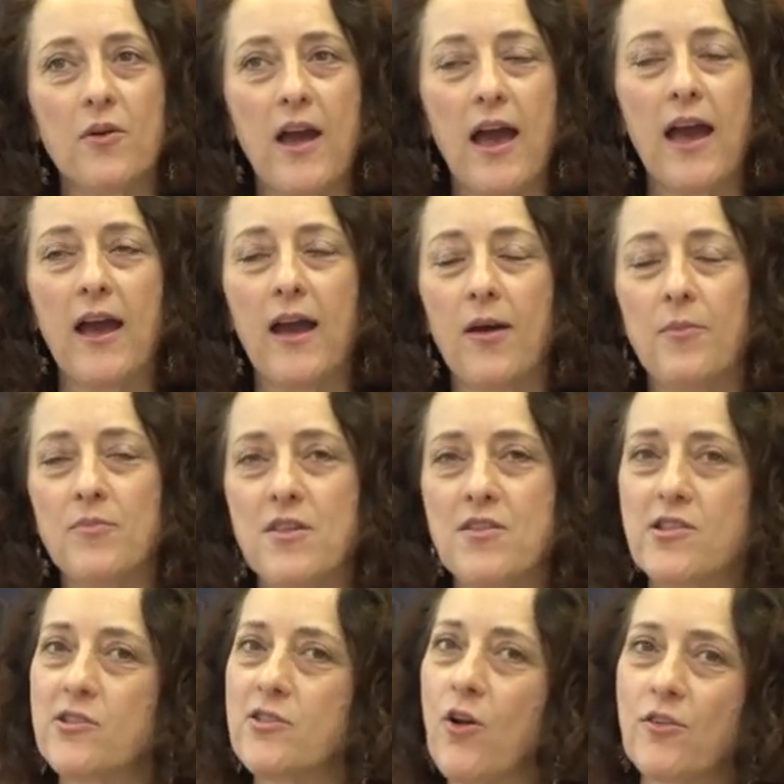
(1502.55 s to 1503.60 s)

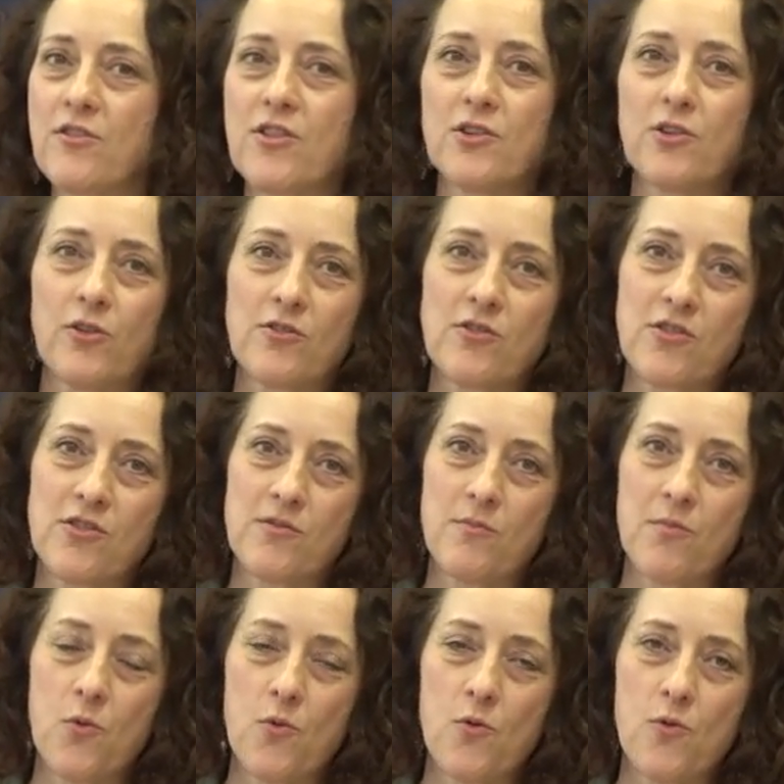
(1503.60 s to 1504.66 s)
There's lots and lots
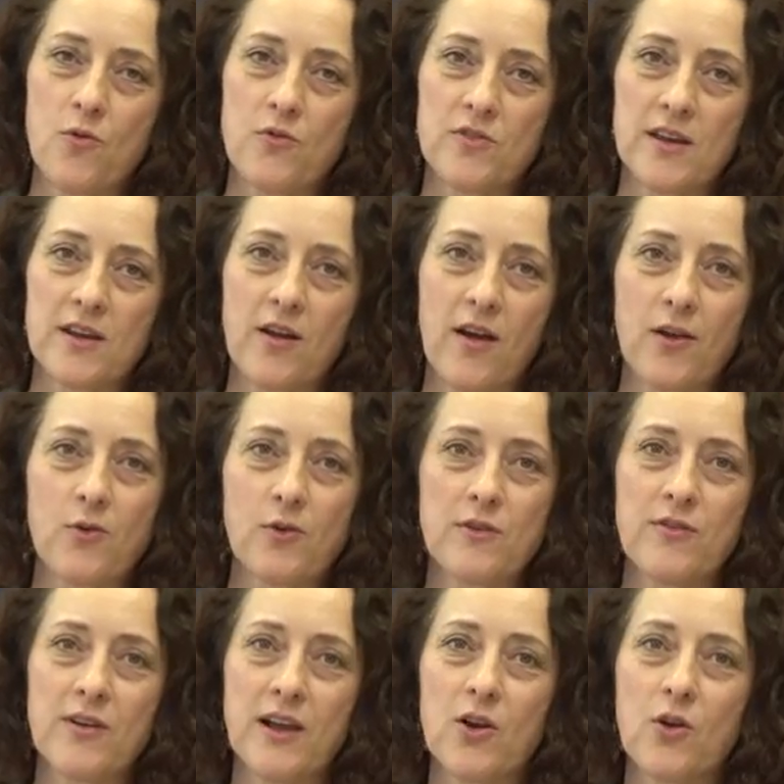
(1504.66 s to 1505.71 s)
more that I could
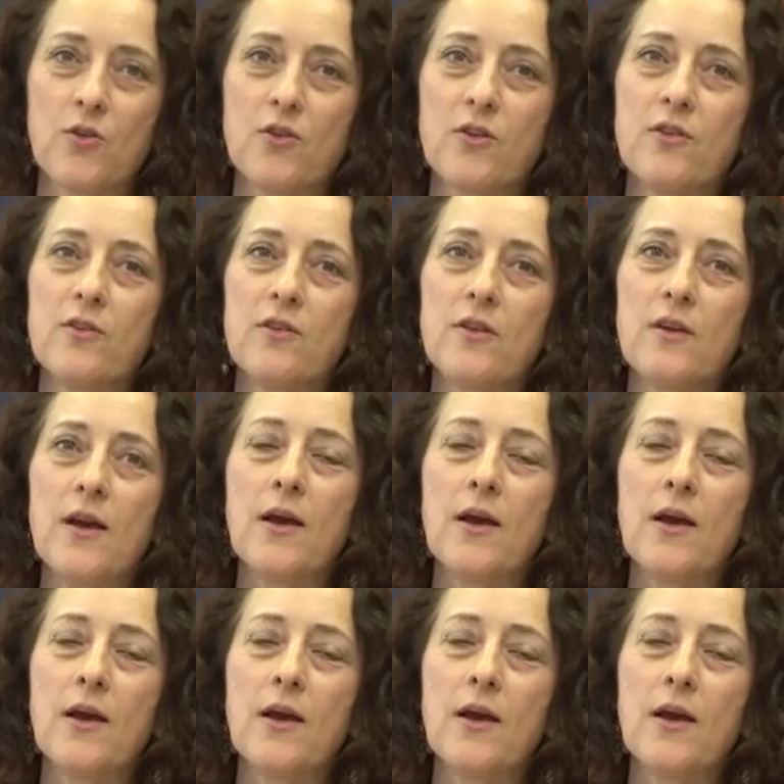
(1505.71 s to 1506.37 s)
have included.